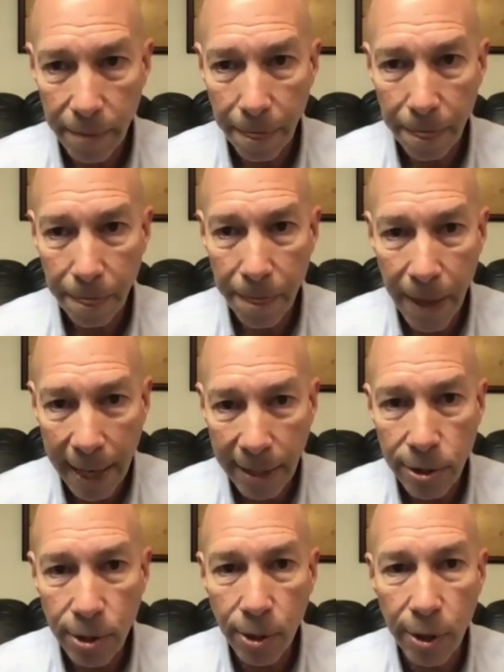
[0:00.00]
That's
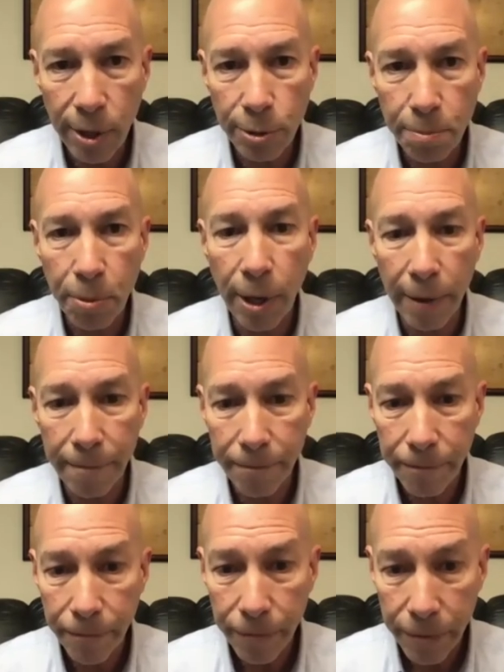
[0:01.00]
the hardest part.
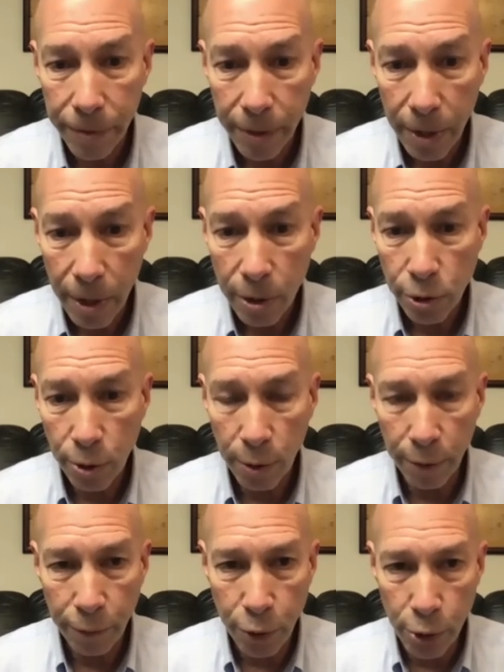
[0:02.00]
So
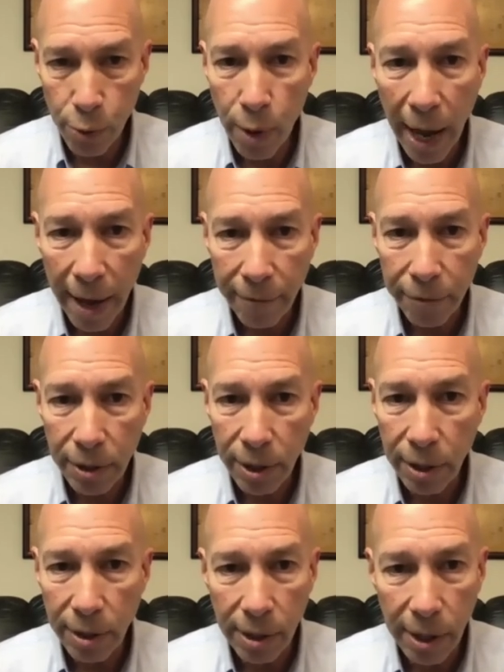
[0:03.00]
if you haven't
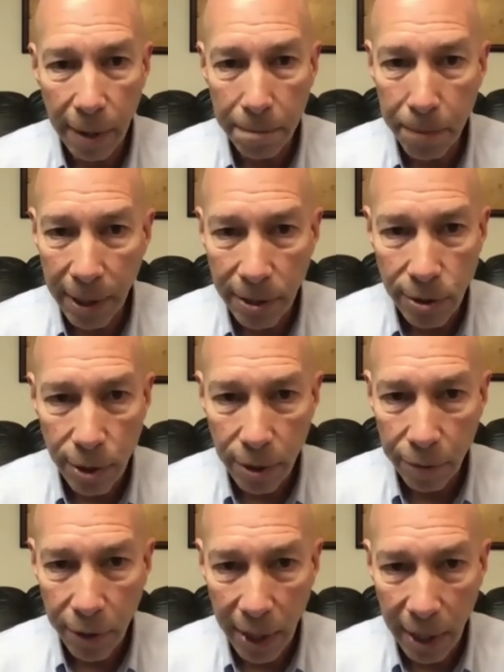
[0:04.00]
done the lead paint
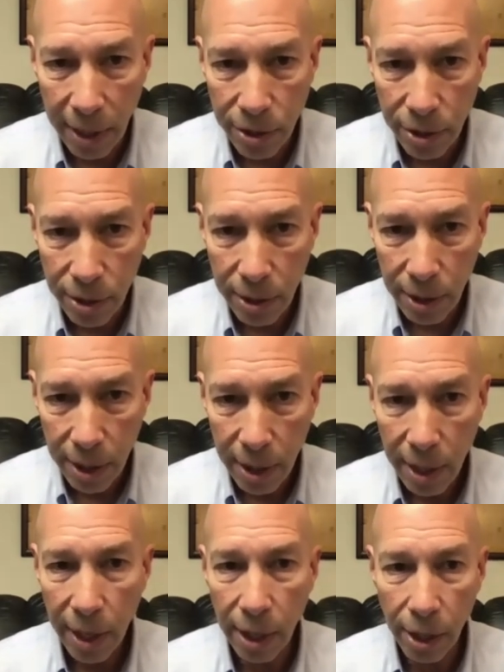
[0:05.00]
certification
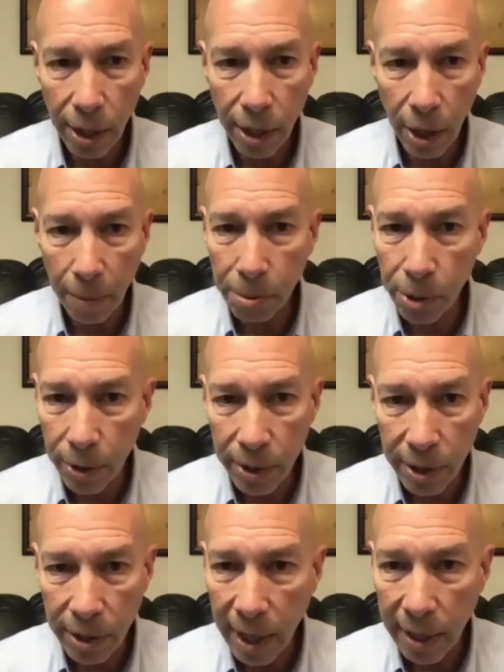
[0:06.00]
and
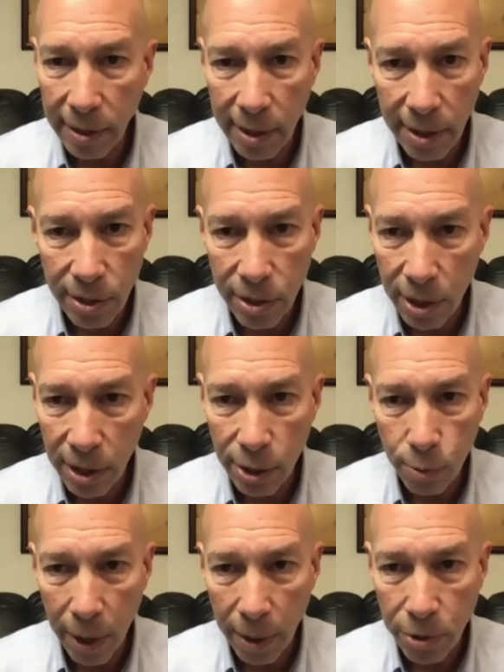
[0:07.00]
uploaded that to the city's
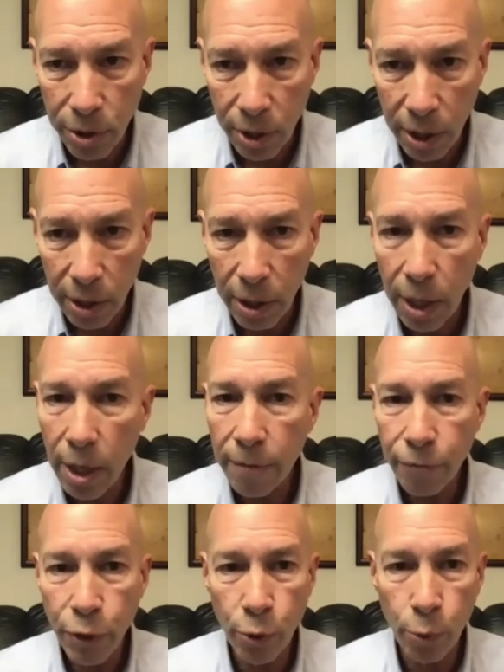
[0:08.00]
website,
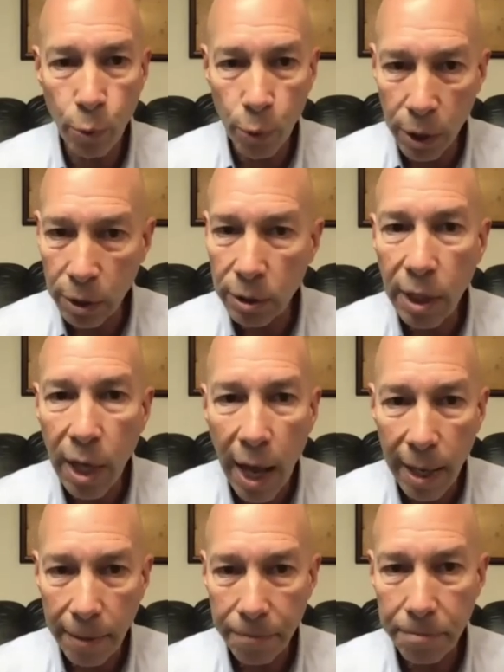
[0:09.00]
you will
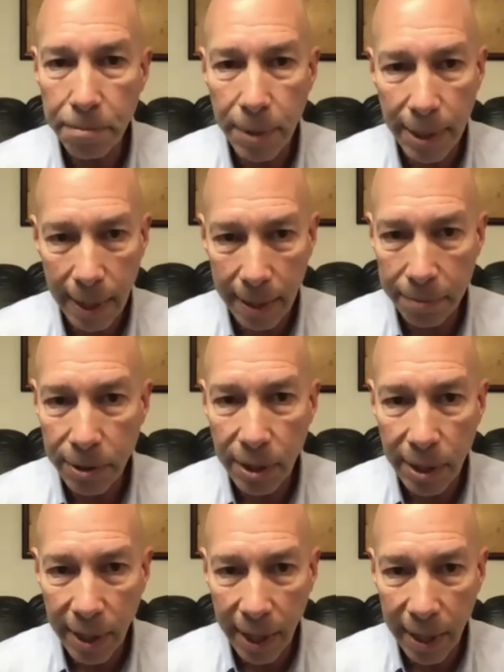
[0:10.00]
not be able to
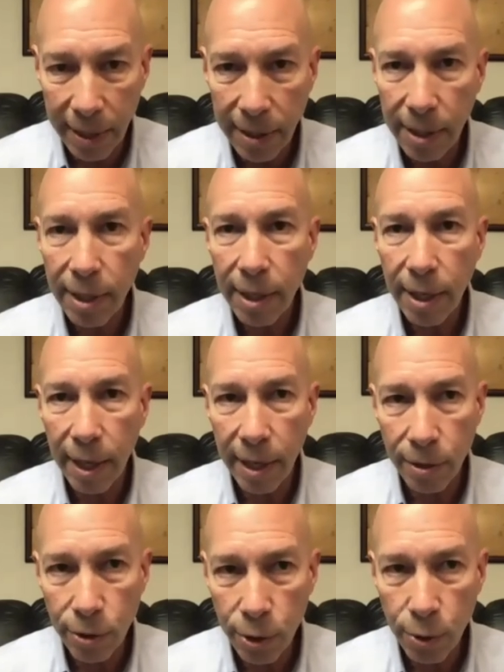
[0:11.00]
get a
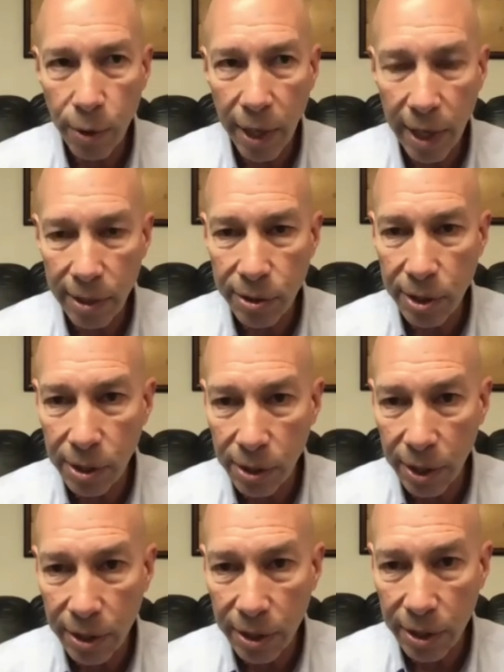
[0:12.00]
new housing
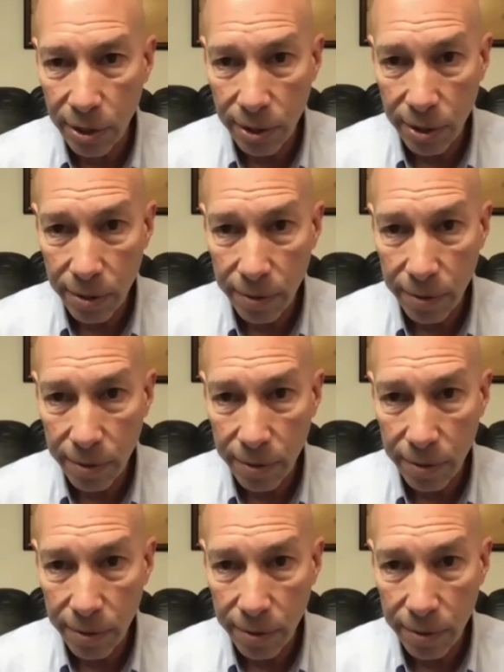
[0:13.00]
license.